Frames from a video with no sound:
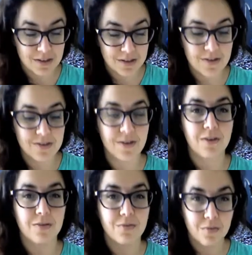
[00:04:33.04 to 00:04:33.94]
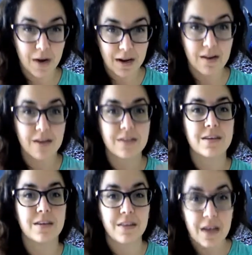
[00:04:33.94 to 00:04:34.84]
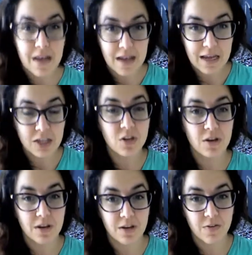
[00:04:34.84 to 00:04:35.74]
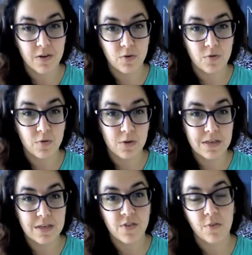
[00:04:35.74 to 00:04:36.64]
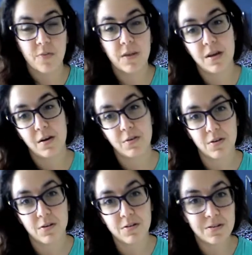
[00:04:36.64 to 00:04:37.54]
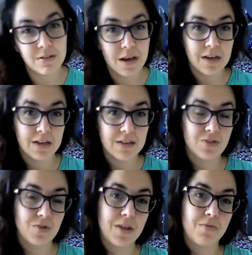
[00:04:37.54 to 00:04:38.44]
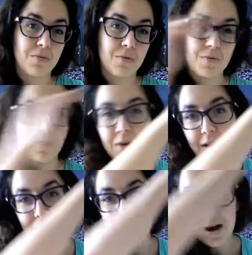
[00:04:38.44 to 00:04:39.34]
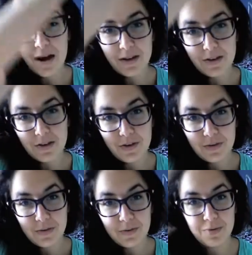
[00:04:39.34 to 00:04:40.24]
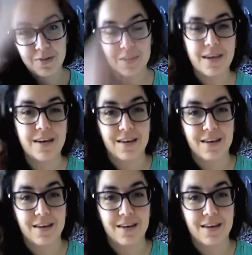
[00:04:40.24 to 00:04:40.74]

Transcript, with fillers: started recognizing each of their individual voices, from the young girls straight through to the